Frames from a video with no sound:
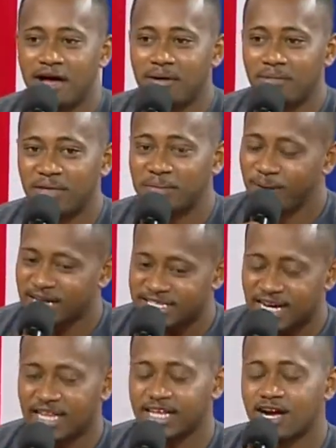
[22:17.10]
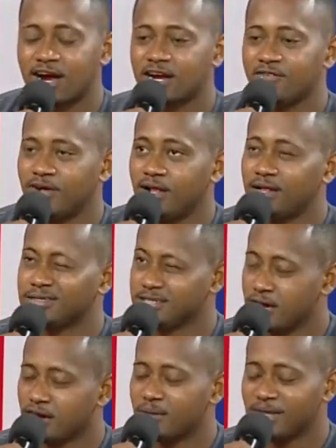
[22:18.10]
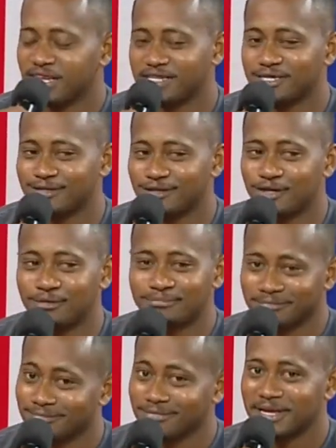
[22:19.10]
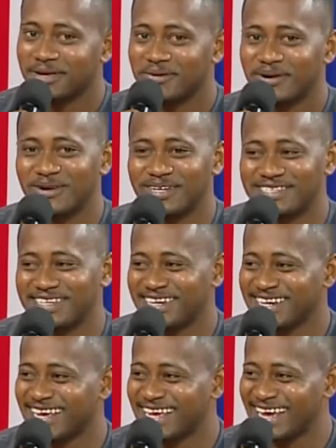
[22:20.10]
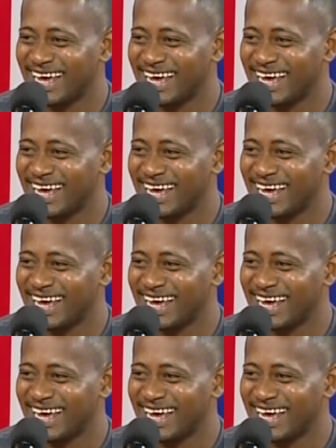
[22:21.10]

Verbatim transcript: it plays second in the Carnival song competition, so... Mm-hmm. You're going to see. right,